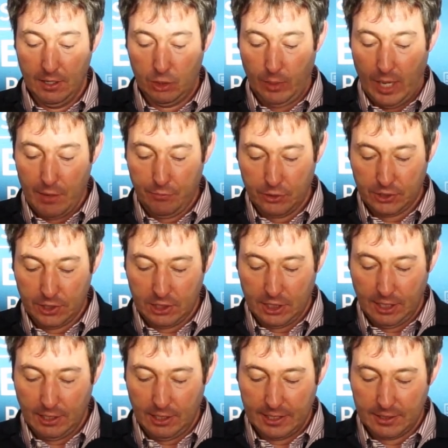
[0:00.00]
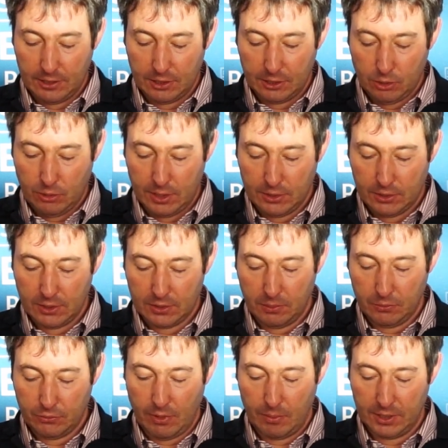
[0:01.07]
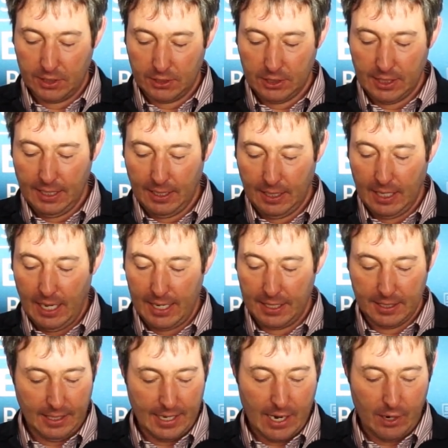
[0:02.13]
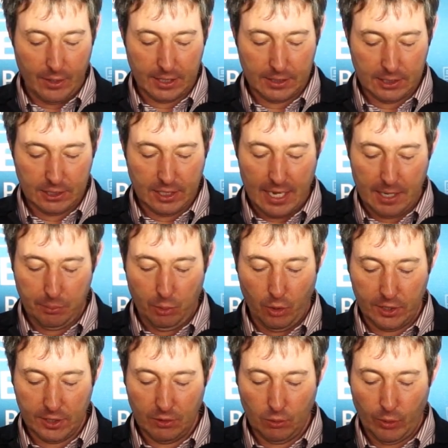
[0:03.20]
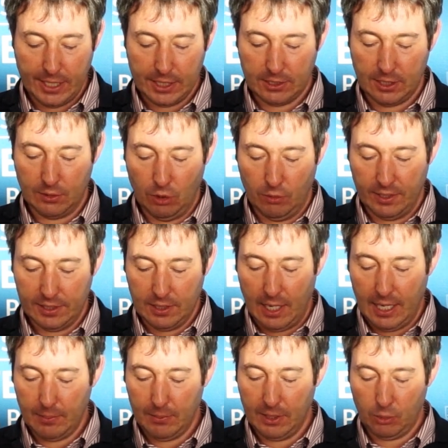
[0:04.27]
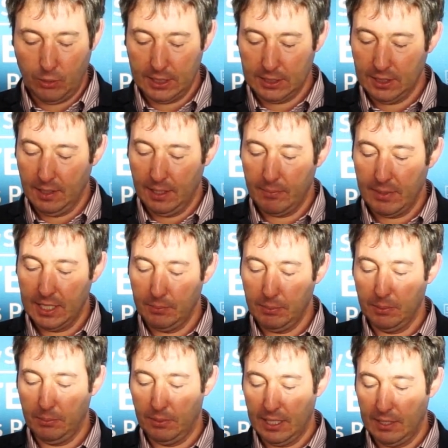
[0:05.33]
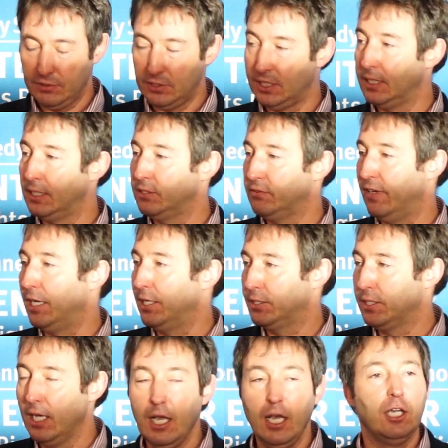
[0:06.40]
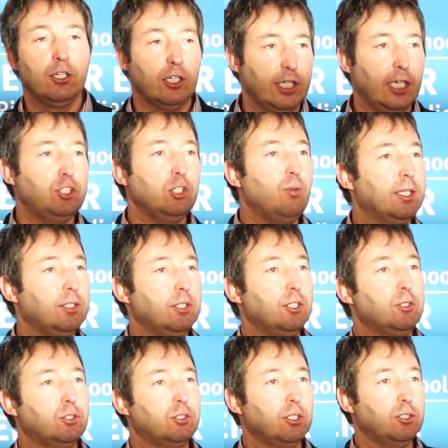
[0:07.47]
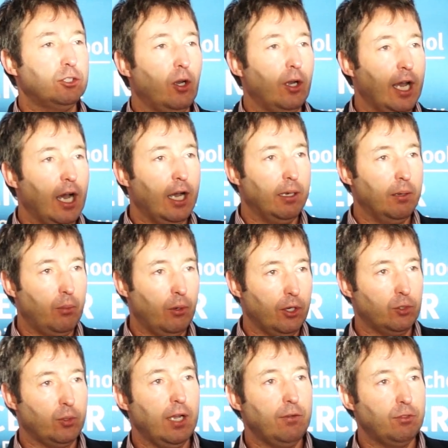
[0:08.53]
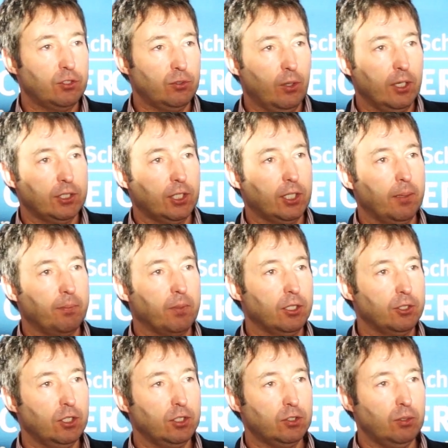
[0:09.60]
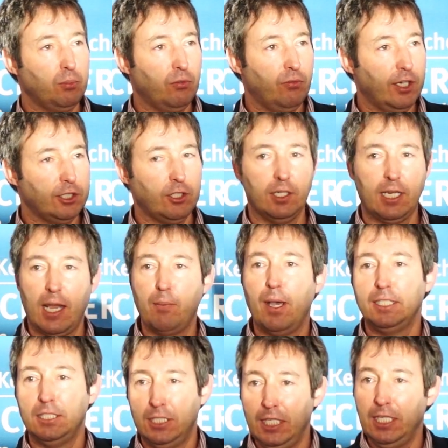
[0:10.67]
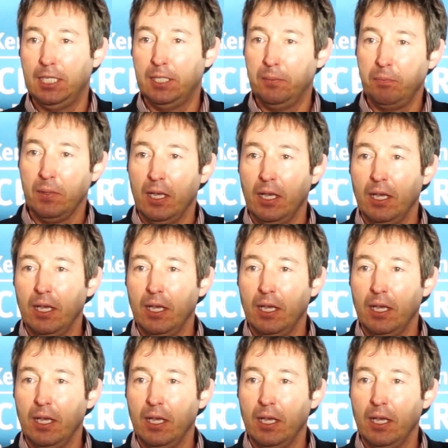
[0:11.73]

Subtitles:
Dreyfus articulated his criticisms from a distinctly Heideggerian standpoint in ways that over time increasingly many people have seen as valid. There's actually quite an interesting story. Bert Dreyfus was an assistant professor at MIT